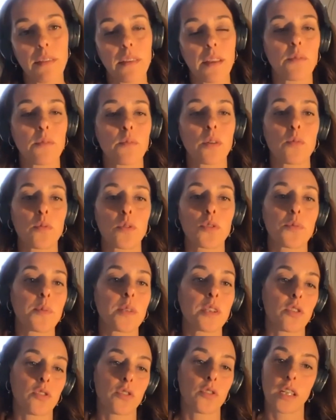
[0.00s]
then we would be
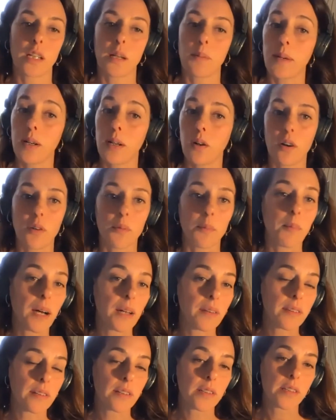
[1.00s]
talking about our
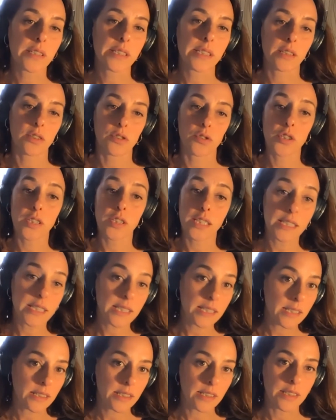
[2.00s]
mothers, our
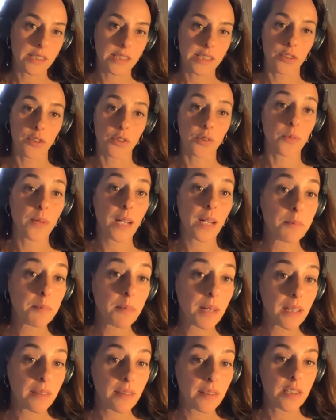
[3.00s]
sisters, our
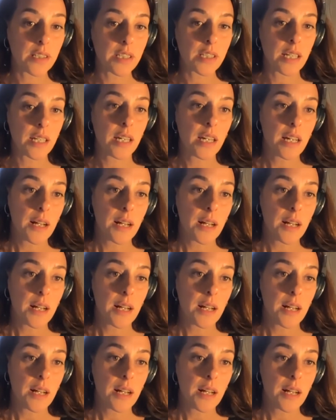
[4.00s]
grandmothers.